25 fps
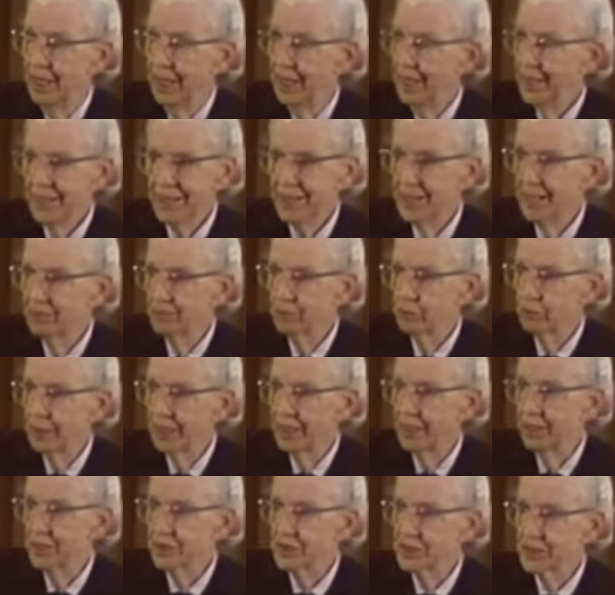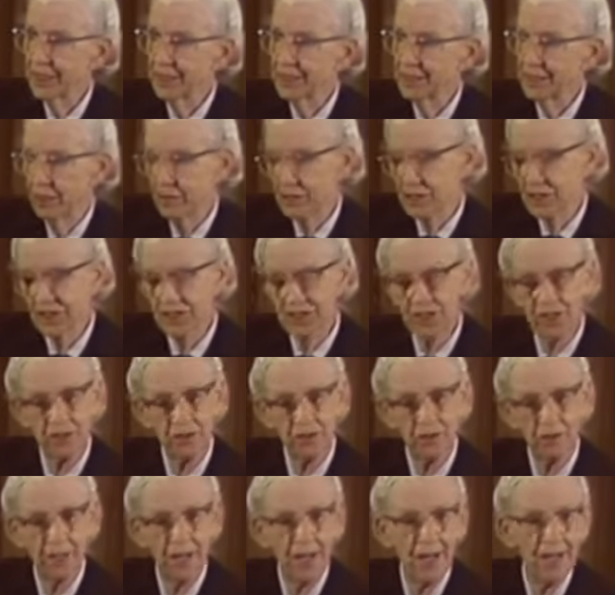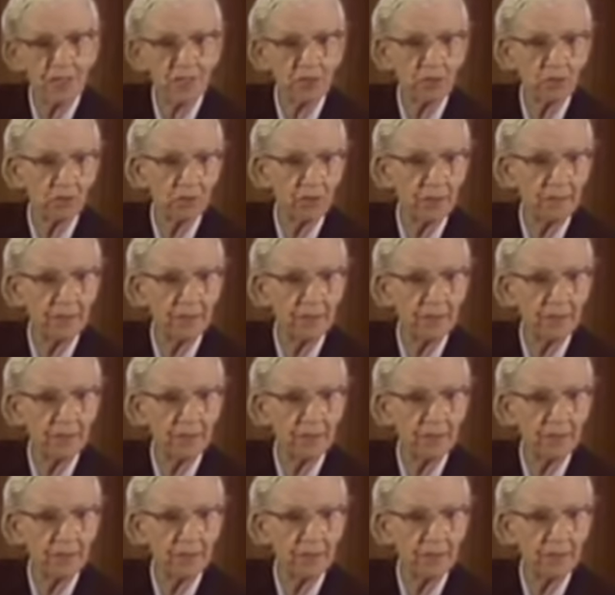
I didn't have a radio set till I was a senior in high school.